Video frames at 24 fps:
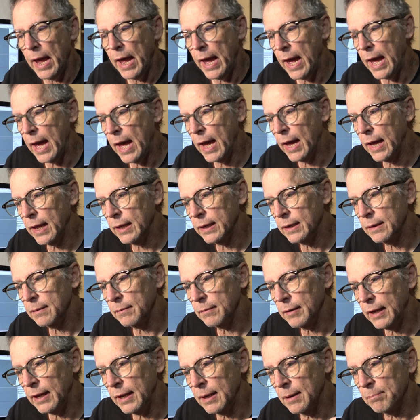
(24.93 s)
And
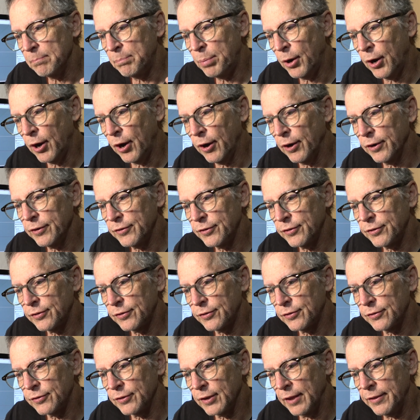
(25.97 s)
in
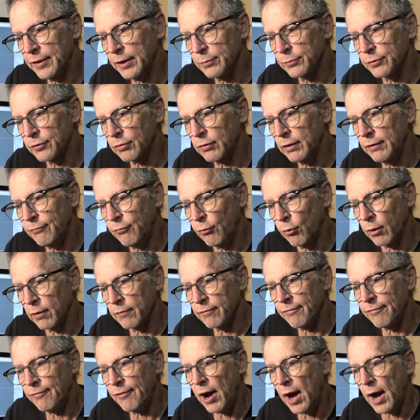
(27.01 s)
parts, I think it was three, four,
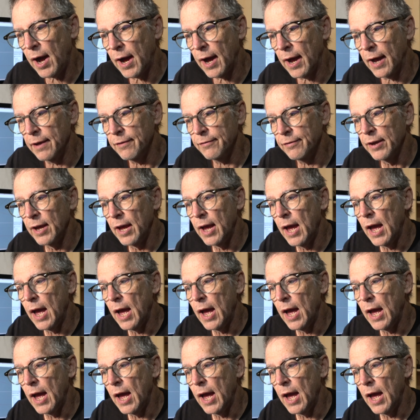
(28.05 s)
and five,